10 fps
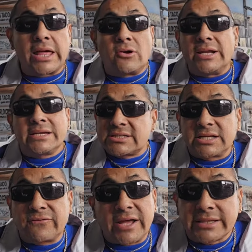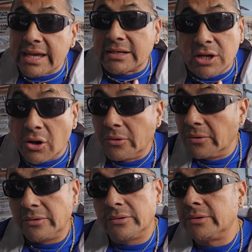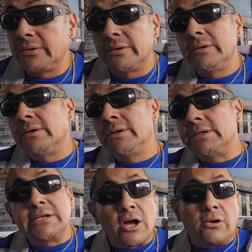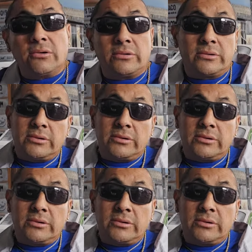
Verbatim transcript: They don't let stuff like that go. They don't.